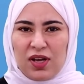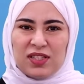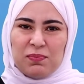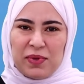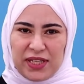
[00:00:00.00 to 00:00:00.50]

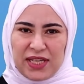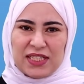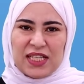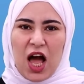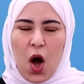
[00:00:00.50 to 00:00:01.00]
Now,
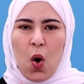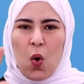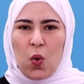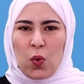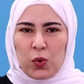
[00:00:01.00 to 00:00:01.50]
I
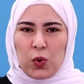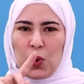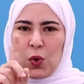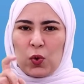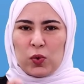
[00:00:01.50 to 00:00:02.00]
mentioned before
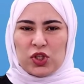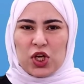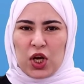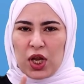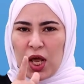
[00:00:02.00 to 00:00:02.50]
there are
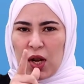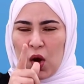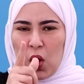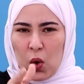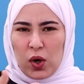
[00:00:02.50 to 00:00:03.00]

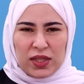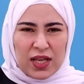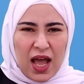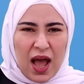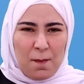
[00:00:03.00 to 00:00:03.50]
keywords
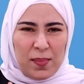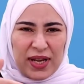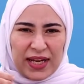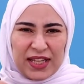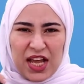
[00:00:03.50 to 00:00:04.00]
for the
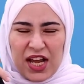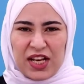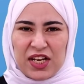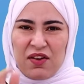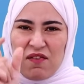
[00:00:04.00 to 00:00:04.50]
present
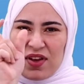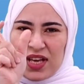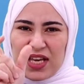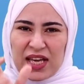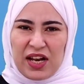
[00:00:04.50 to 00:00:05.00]
perfect
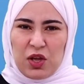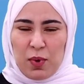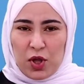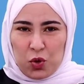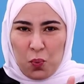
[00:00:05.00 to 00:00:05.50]
that you
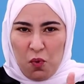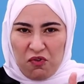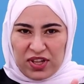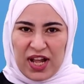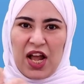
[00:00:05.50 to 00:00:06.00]
should
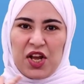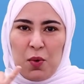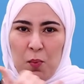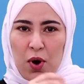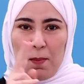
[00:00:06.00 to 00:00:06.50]
look
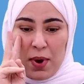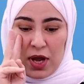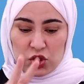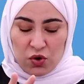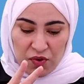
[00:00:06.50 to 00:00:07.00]
for when the
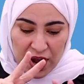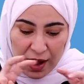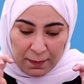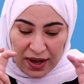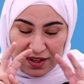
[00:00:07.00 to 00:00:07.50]

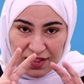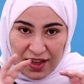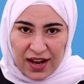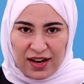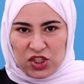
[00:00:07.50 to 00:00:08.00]
sentence is
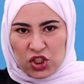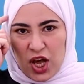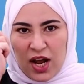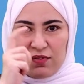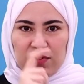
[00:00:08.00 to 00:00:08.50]

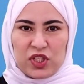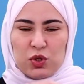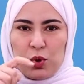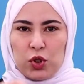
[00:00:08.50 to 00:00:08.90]
in the